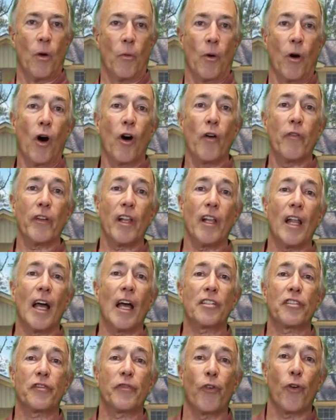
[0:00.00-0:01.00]
Well, over the
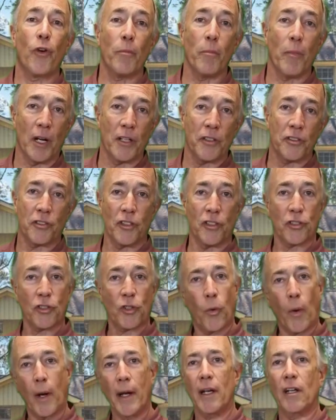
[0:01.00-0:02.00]
last 4 months, this
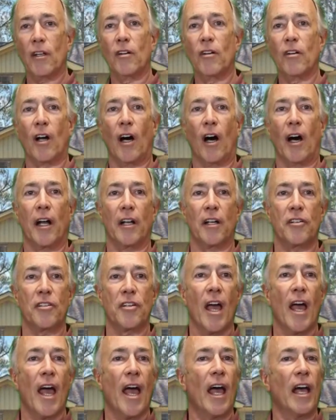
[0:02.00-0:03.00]
quaint little
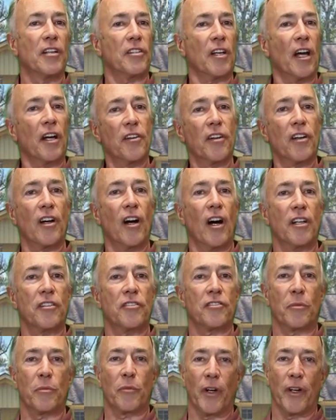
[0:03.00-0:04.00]
cottage has undergone
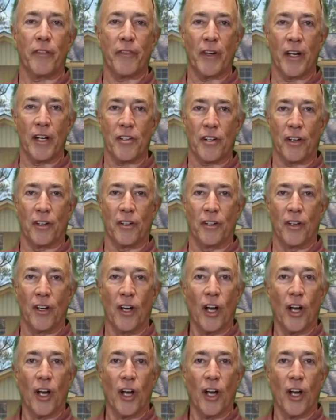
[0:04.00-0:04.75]
some renovation.